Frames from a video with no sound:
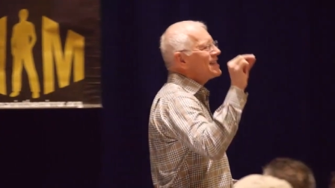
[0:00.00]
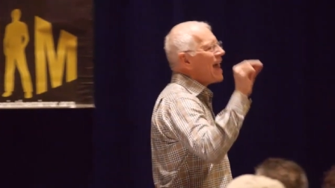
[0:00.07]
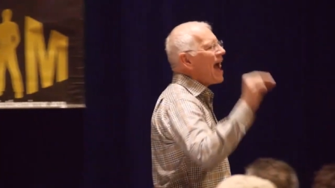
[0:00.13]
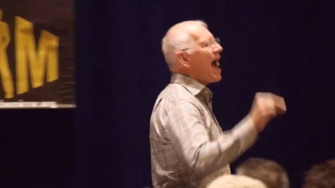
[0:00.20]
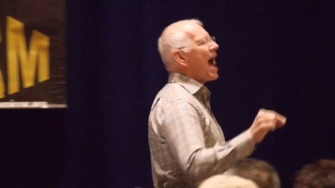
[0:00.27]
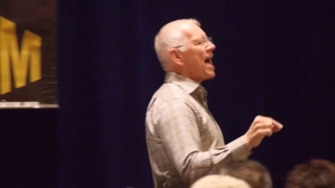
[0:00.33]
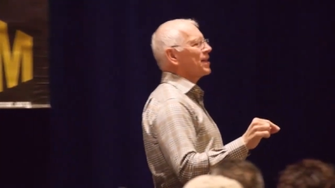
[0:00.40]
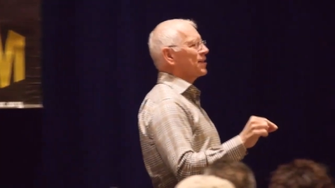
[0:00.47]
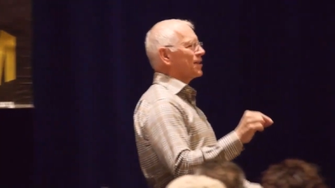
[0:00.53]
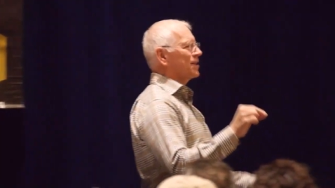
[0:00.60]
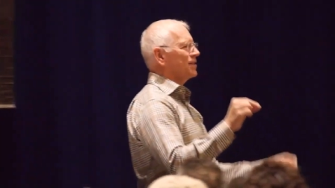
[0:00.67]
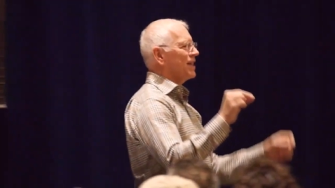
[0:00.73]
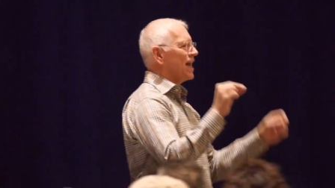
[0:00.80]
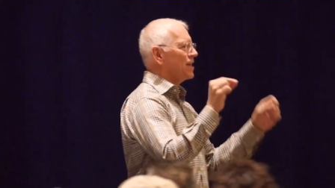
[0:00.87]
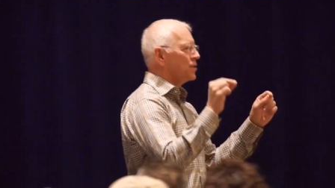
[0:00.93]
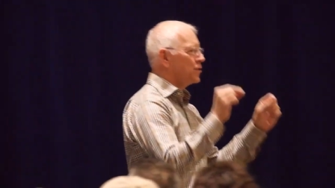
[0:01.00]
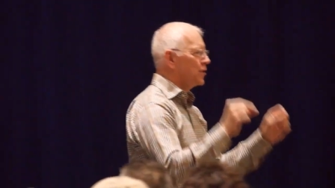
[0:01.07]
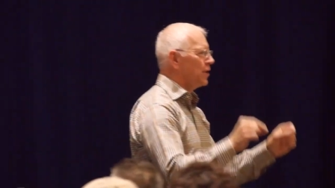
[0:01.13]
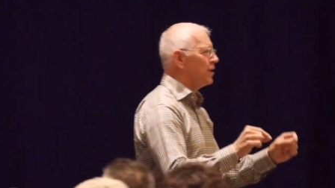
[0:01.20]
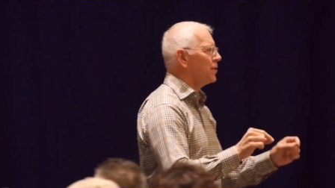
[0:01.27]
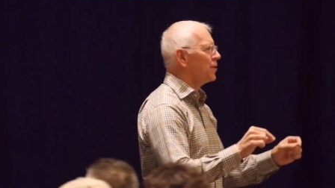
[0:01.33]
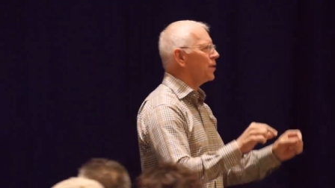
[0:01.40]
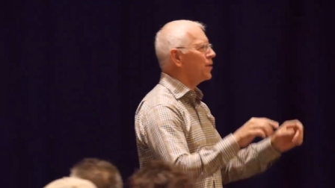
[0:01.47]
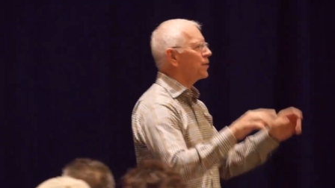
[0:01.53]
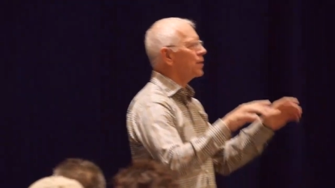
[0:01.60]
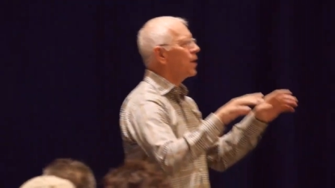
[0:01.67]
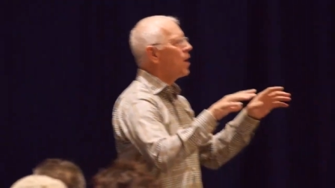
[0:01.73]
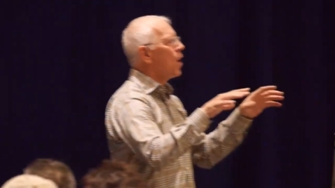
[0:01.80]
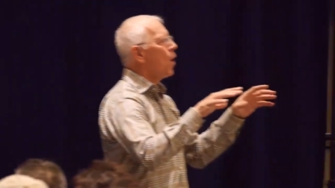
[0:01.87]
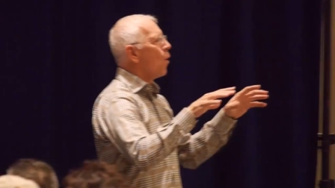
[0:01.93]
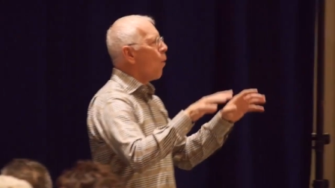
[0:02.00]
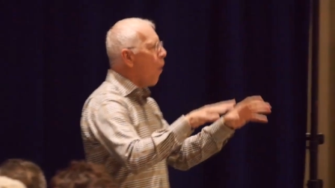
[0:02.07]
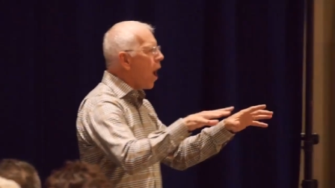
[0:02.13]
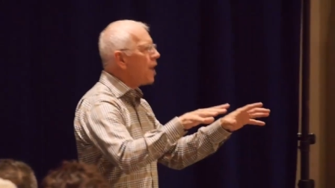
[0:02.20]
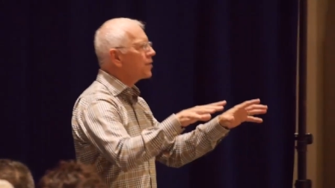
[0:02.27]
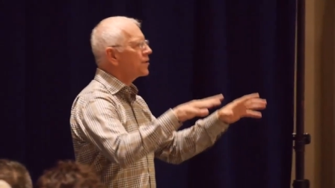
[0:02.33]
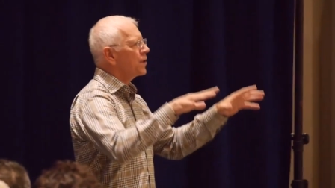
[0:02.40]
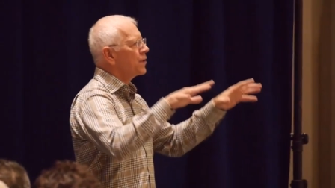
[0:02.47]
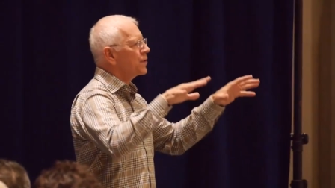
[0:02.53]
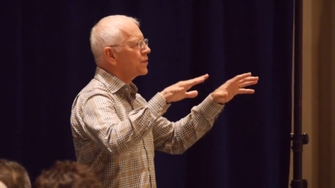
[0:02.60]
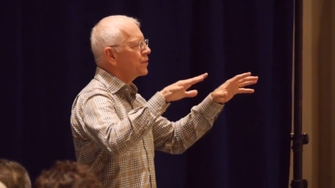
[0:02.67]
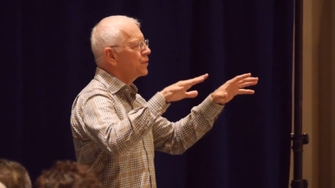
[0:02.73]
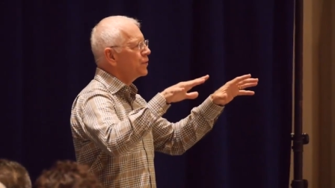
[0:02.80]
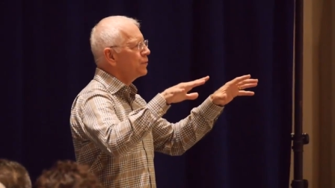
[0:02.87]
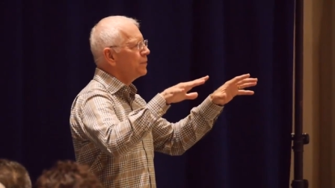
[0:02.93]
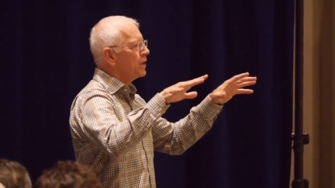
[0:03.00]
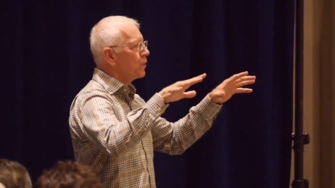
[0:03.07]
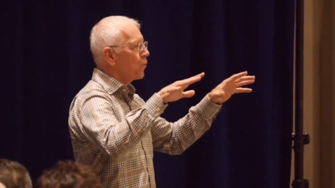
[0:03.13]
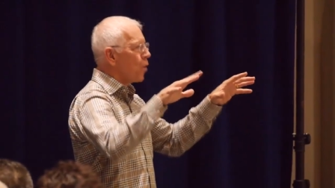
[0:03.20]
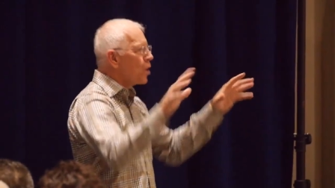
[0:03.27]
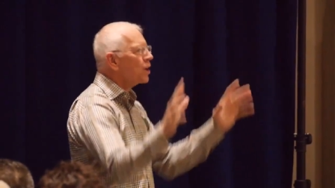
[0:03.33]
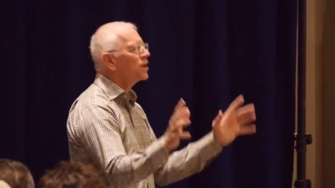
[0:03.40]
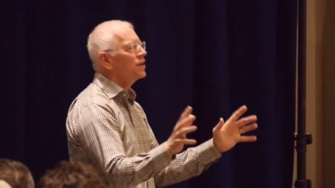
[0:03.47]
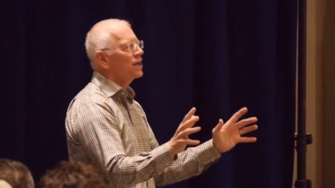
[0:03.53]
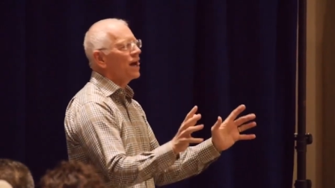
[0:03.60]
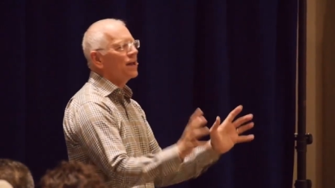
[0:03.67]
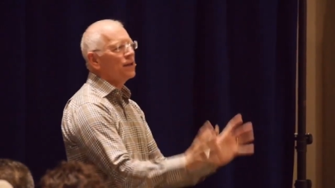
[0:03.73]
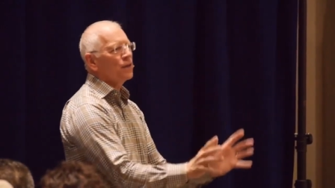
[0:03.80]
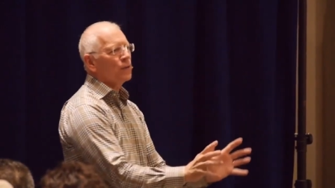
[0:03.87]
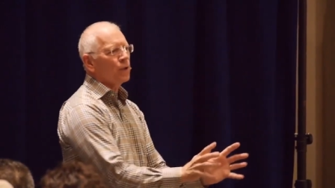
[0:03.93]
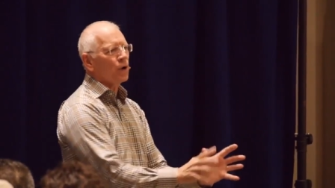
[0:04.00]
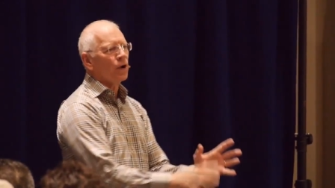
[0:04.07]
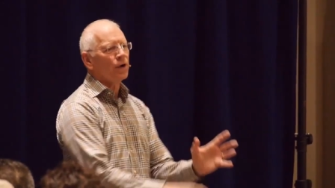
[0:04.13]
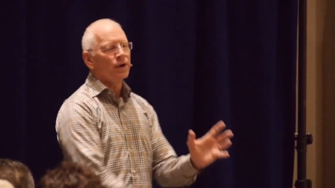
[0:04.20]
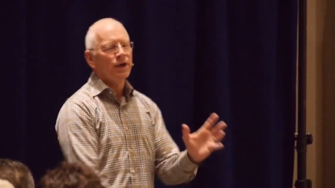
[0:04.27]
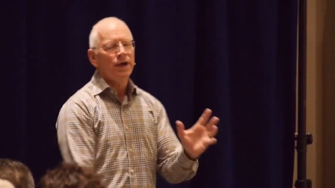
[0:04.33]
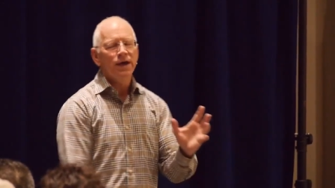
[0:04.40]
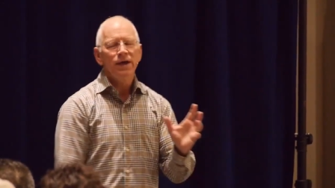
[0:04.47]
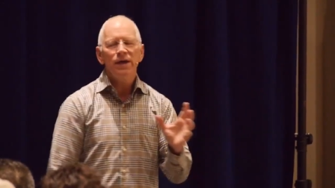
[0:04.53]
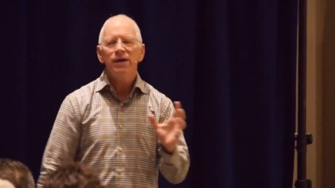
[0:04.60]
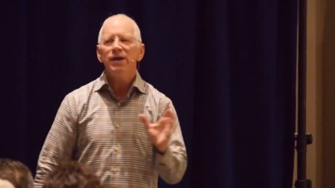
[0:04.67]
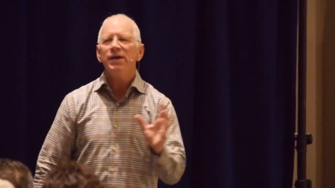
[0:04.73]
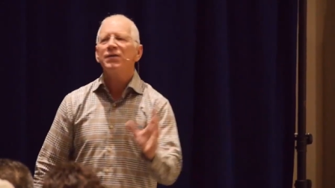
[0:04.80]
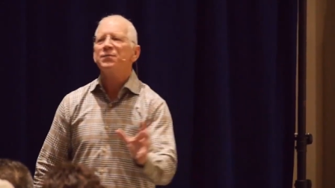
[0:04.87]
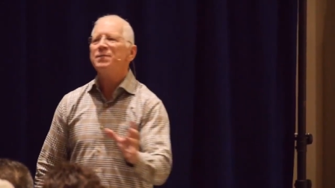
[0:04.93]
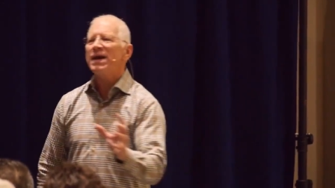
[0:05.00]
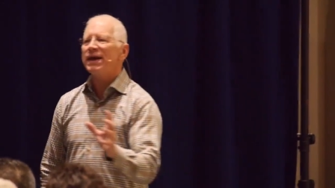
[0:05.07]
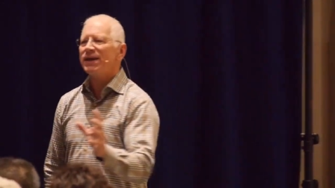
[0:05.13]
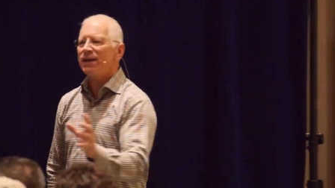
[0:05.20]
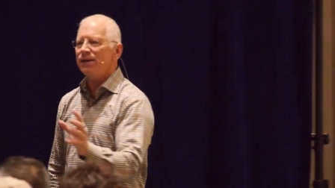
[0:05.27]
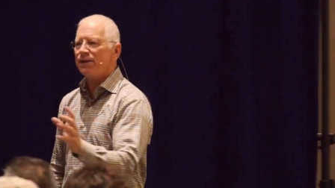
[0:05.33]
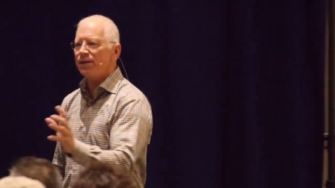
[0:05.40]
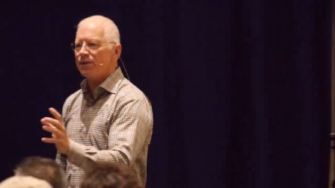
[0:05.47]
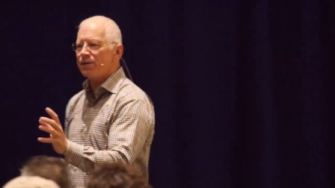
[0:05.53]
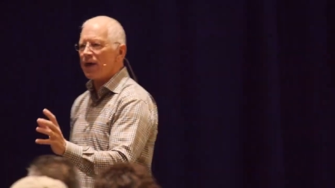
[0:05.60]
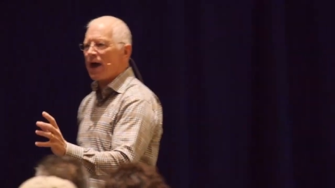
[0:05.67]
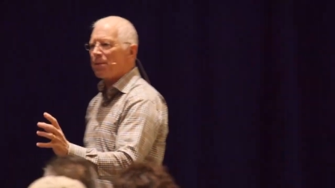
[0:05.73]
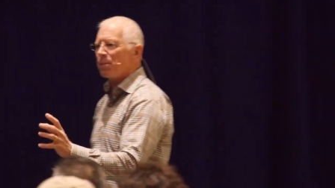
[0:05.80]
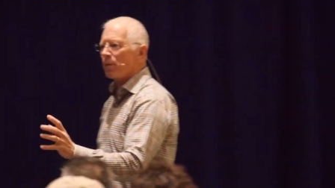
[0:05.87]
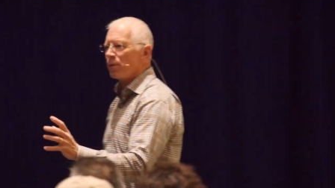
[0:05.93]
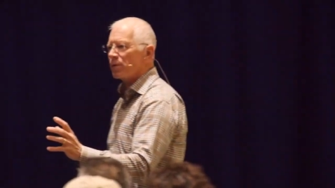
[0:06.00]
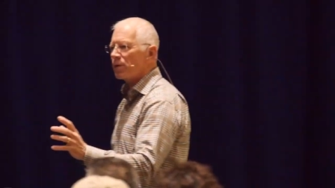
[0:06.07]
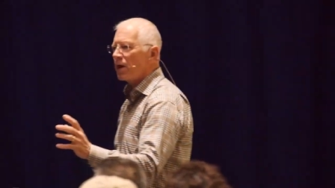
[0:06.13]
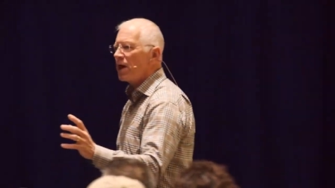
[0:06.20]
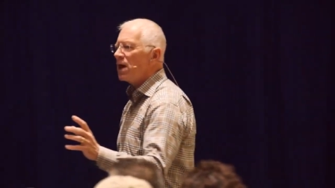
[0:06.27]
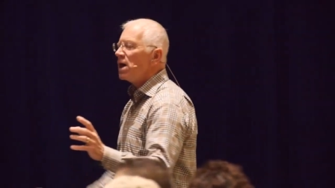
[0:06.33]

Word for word: task that Jesus wants us to be working on in the world is making disciples.